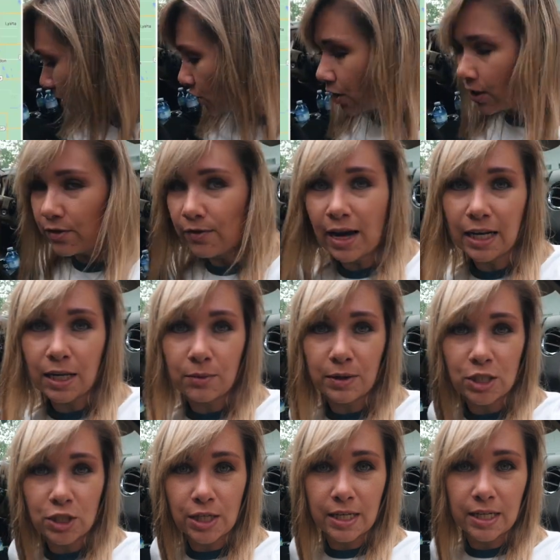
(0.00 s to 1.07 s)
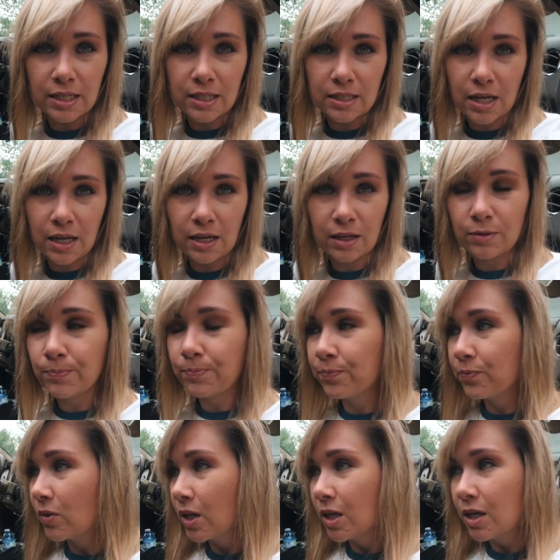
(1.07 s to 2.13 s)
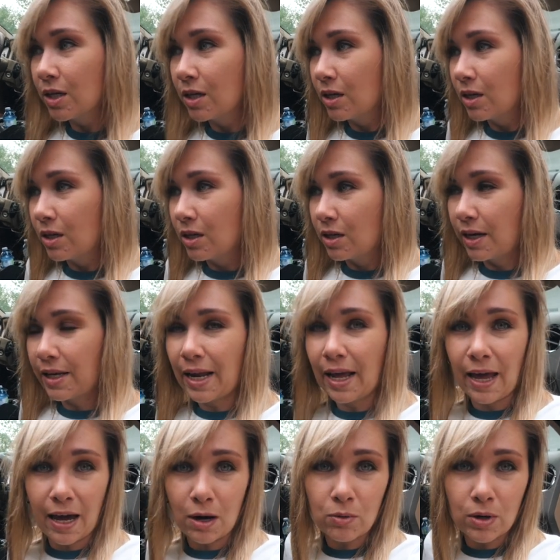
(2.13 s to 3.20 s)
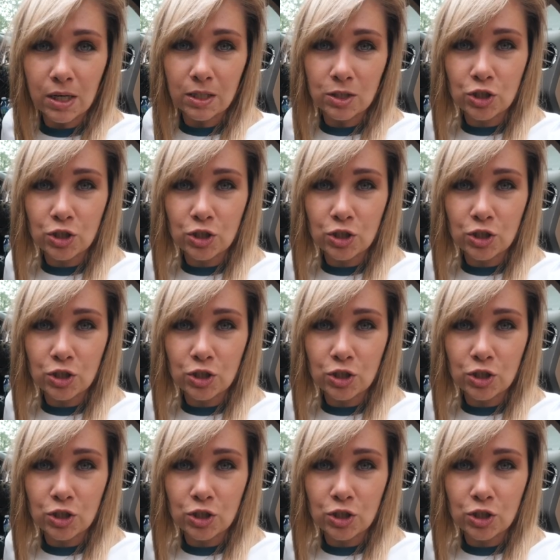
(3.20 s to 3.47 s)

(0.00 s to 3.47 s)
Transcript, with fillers: Turner Valley, which is an hour,